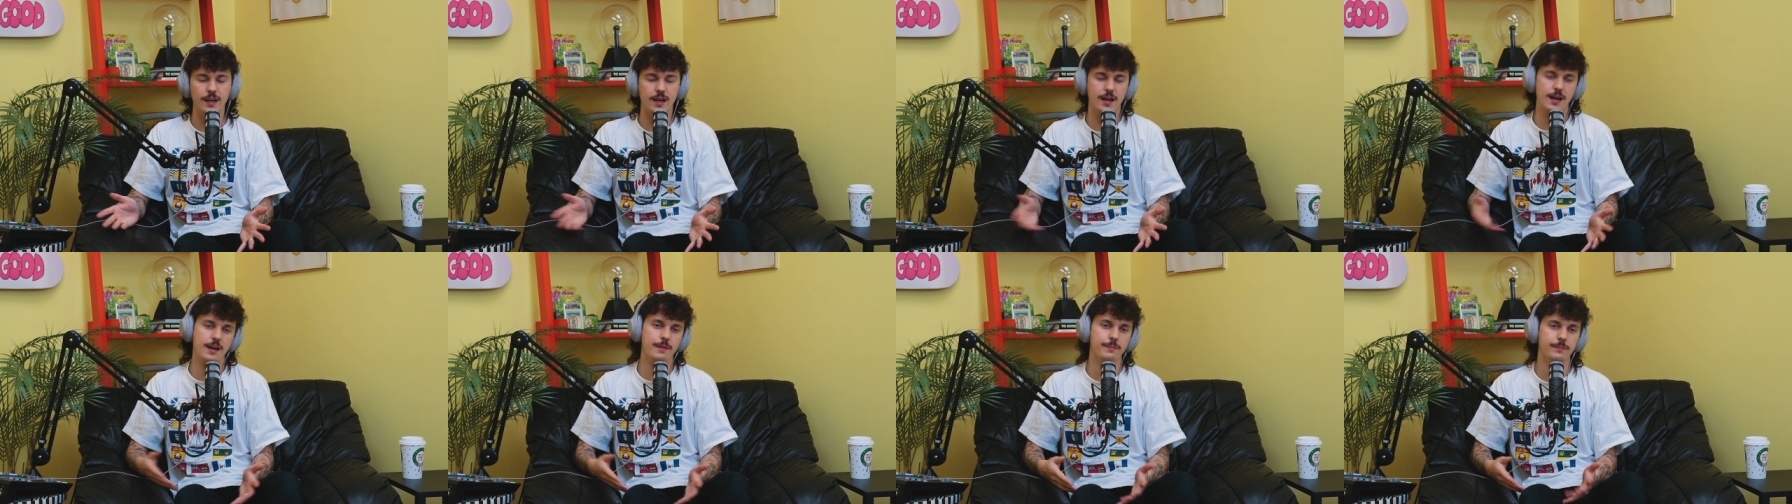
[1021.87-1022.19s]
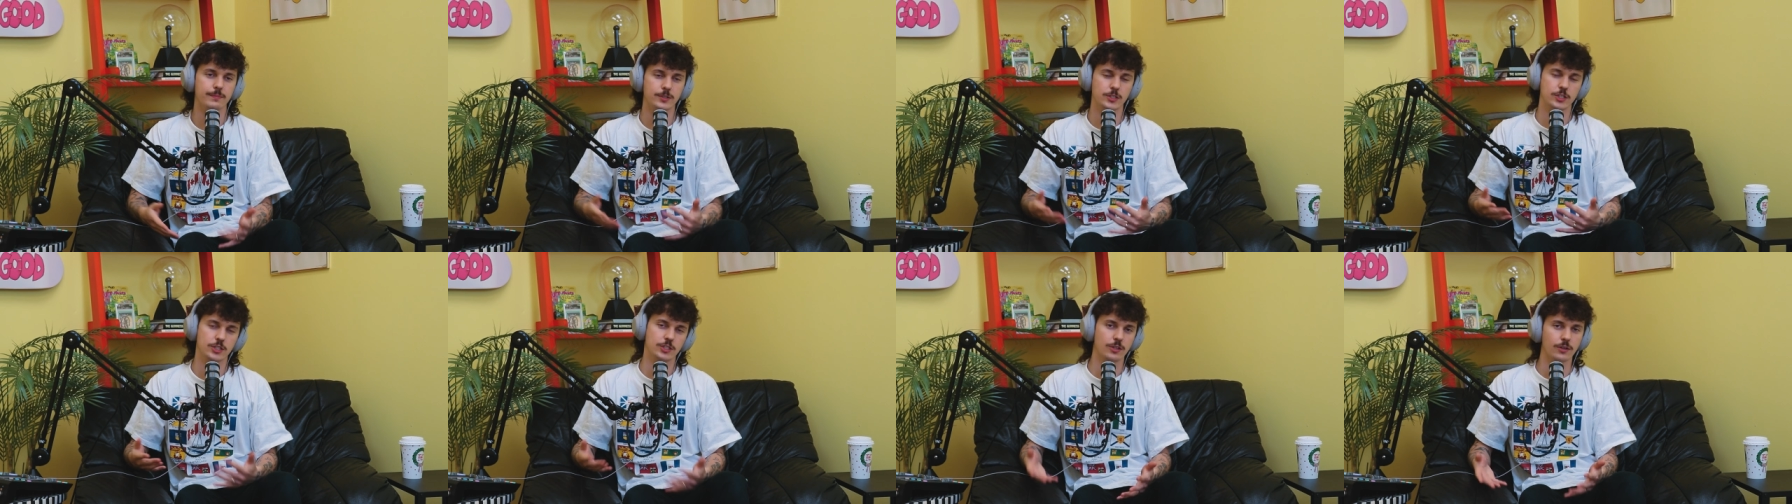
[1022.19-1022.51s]

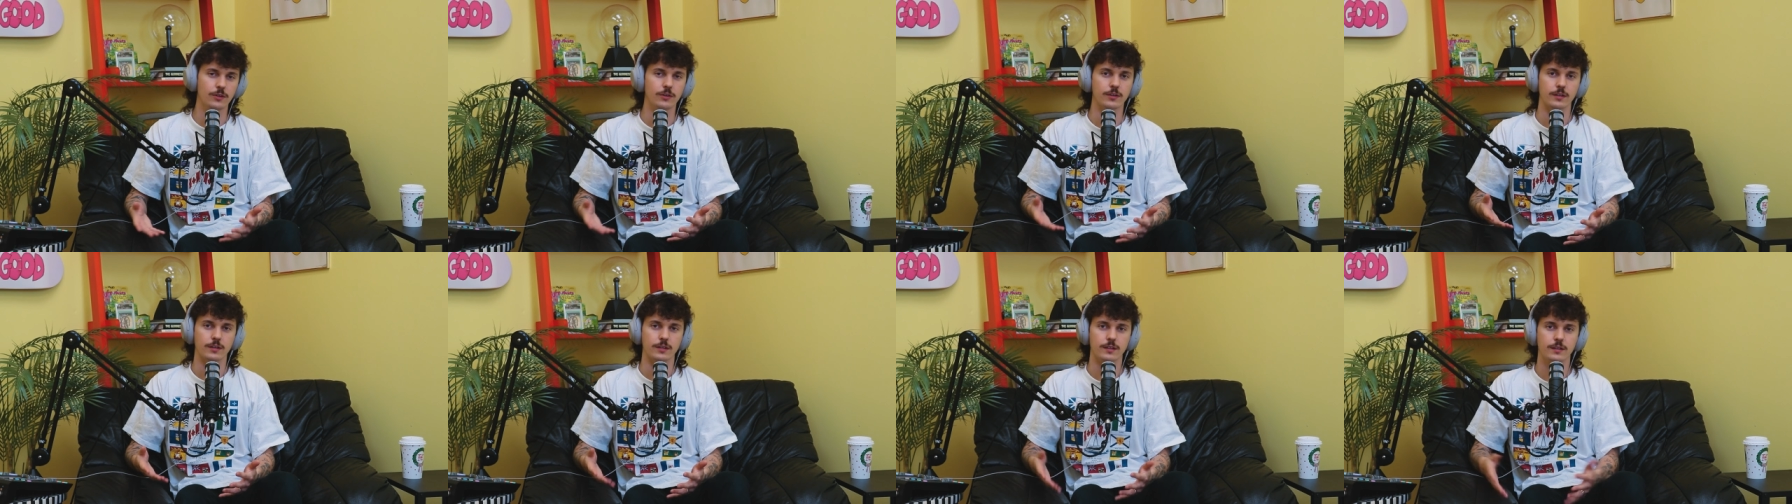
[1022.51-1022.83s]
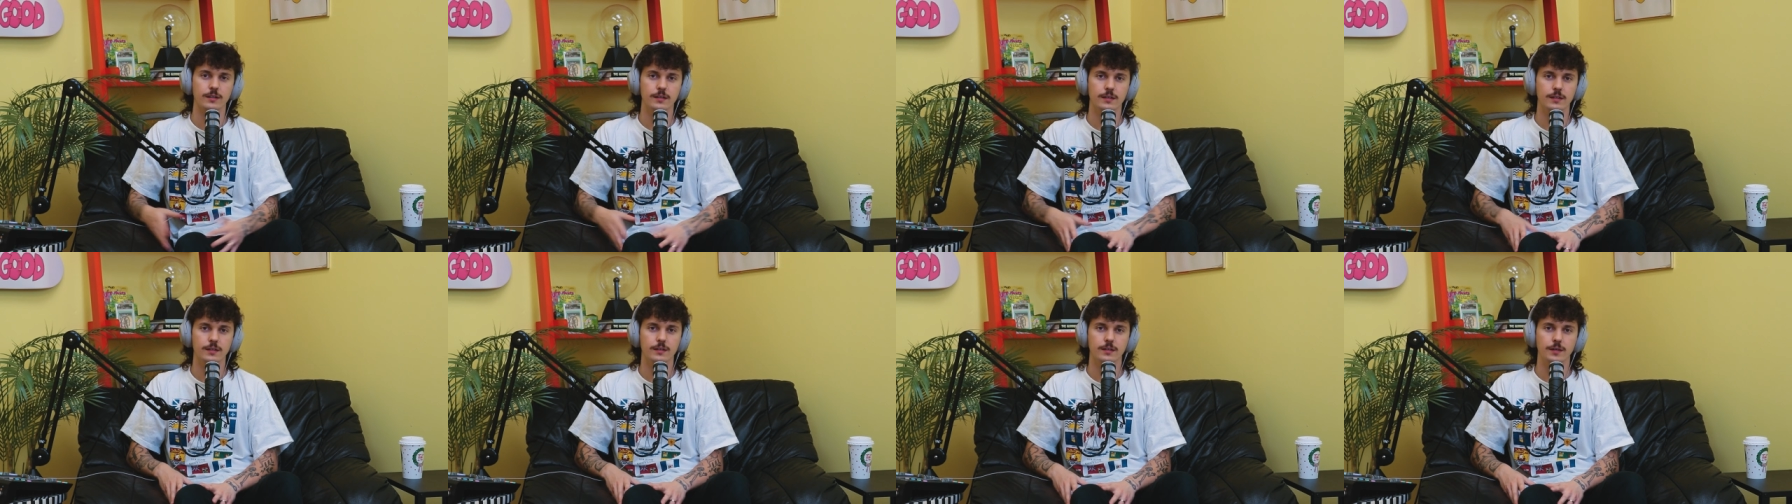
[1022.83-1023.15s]
I'm short.
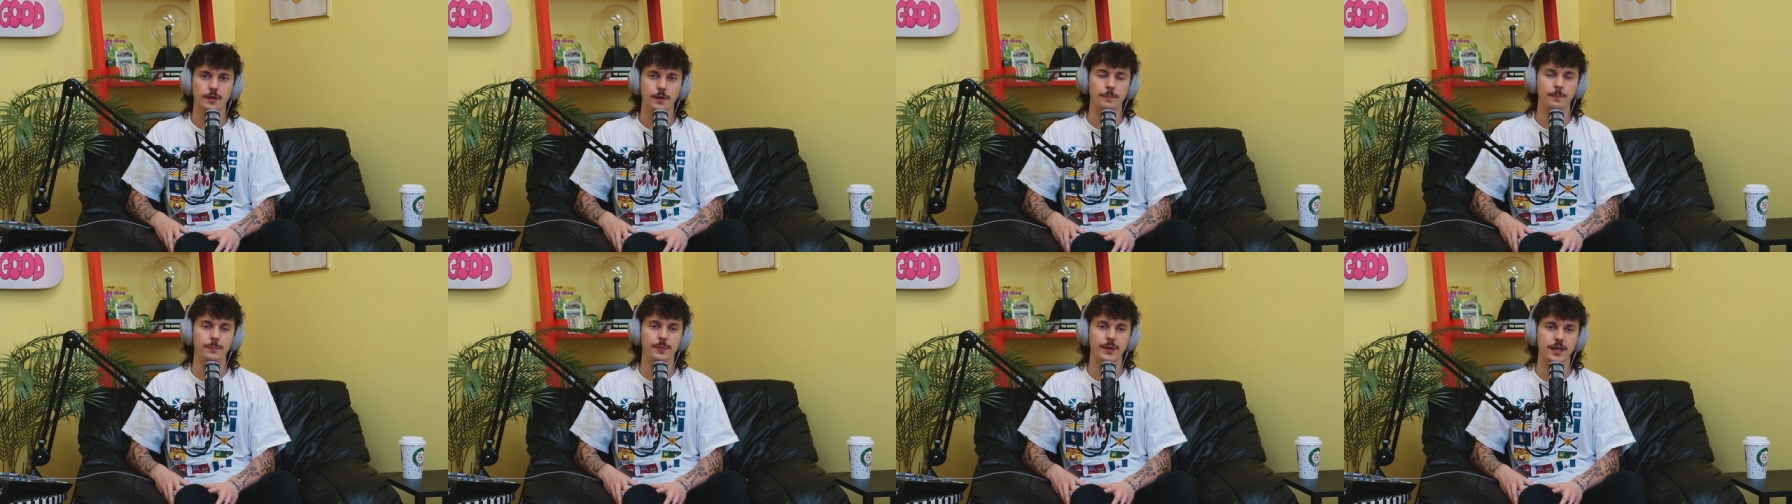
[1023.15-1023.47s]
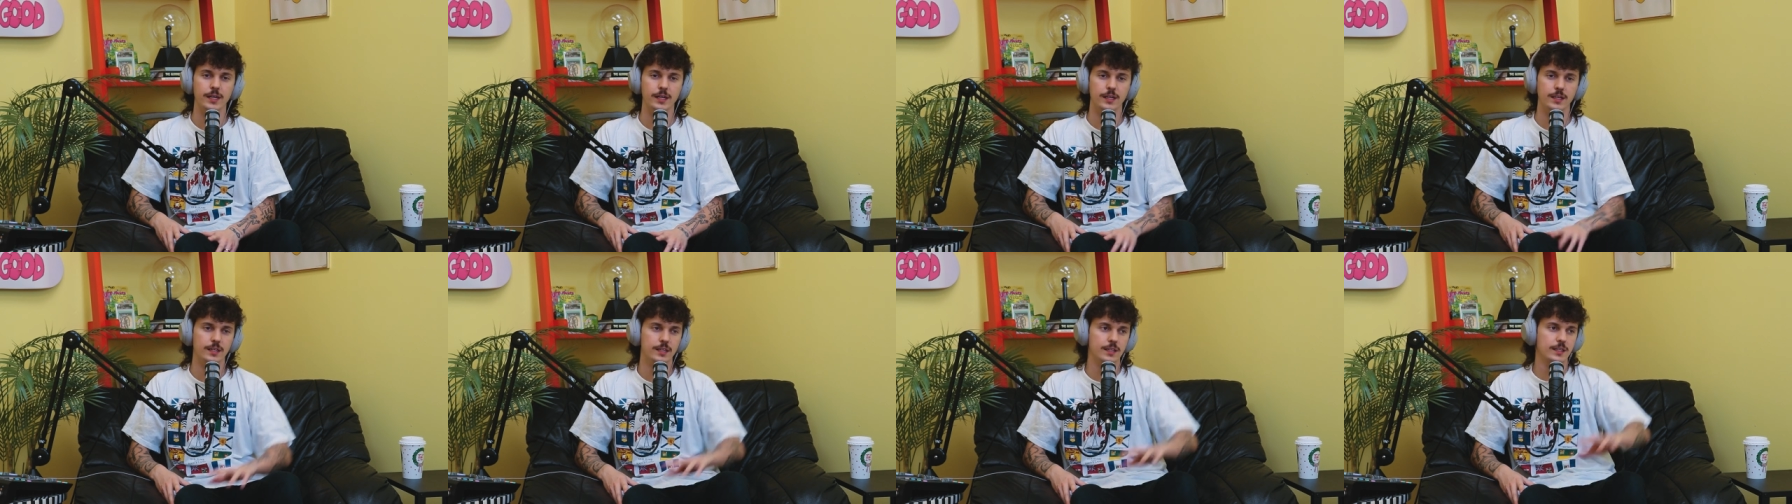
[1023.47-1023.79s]

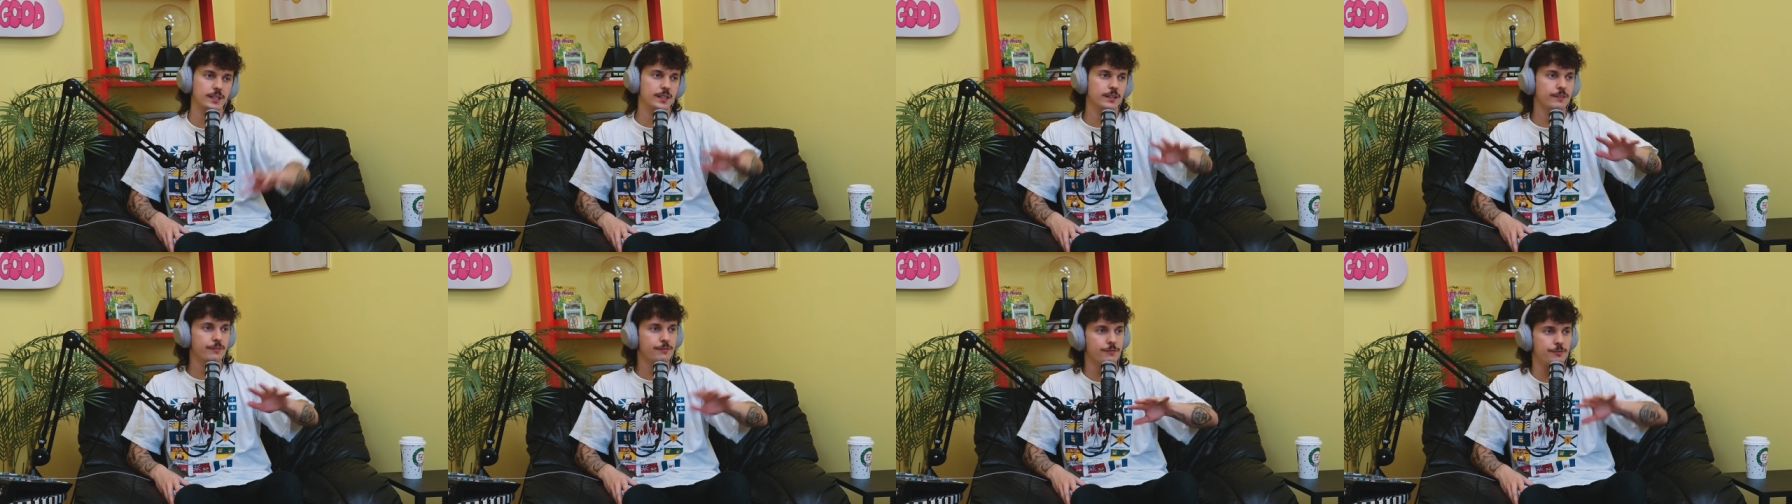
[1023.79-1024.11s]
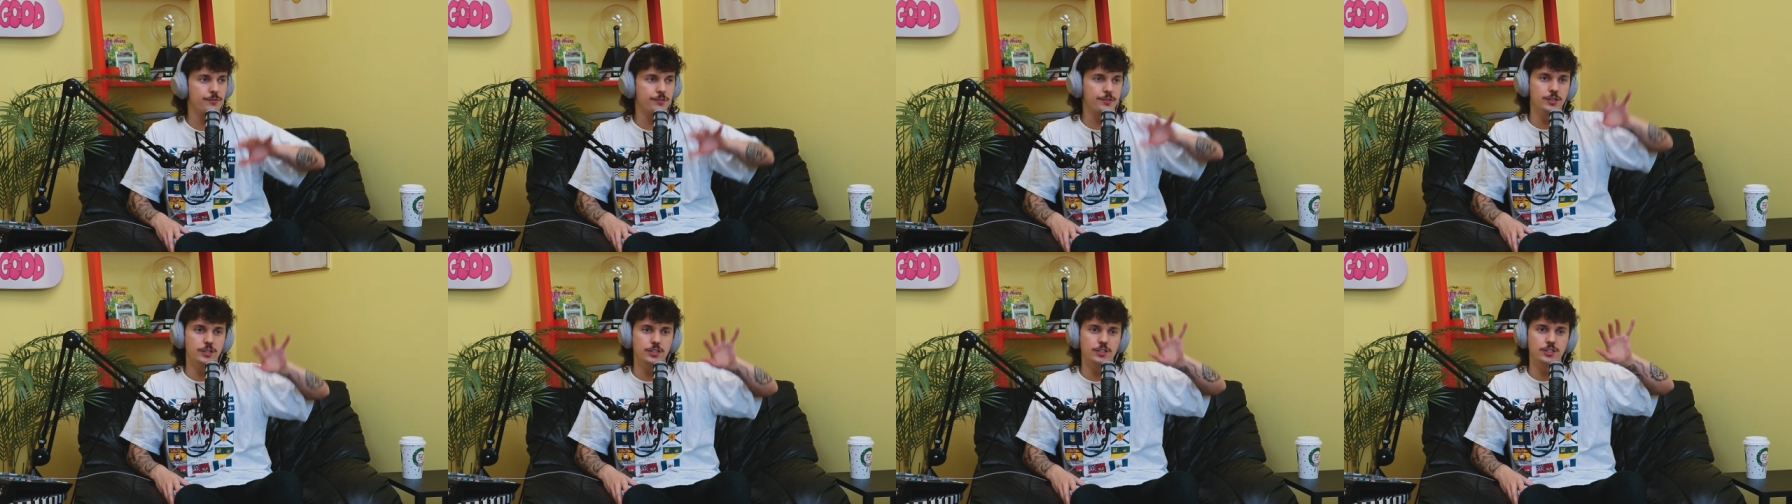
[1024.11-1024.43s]
But
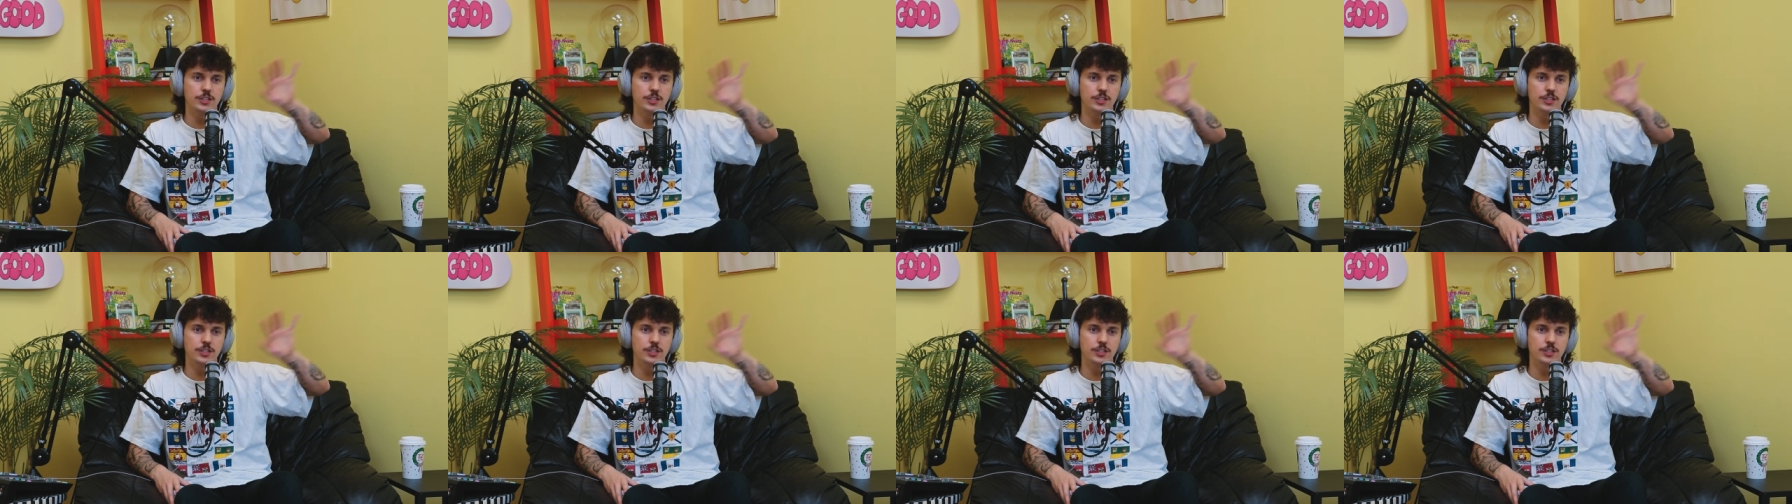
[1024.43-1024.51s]
to